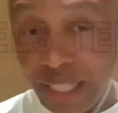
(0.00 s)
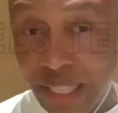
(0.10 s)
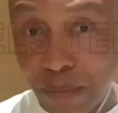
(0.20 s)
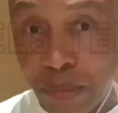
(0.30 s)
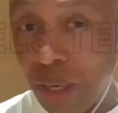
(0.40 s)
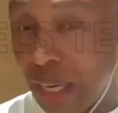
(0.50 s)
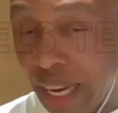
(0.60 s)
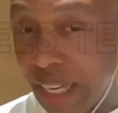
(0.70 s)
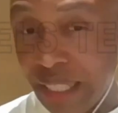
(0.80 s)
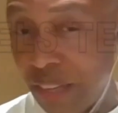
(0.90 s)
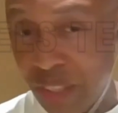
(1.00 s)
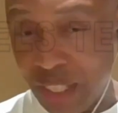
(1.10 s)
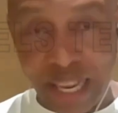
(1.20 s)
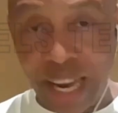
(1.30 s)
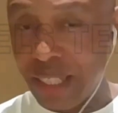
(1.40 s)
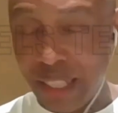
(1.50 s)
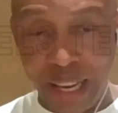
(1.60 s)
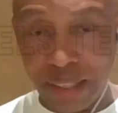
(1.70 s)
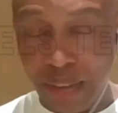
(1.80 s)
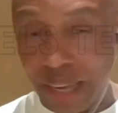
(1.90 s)
It's in a book. I can give you the
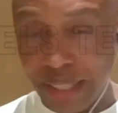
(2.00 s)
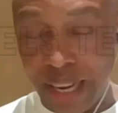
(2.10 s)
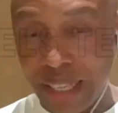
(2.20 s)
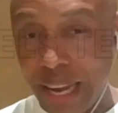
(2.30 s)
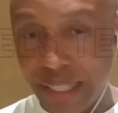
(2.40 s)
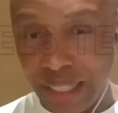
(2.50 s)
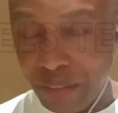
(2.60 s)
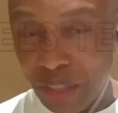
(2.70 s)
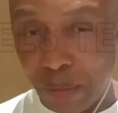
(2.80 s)
title and I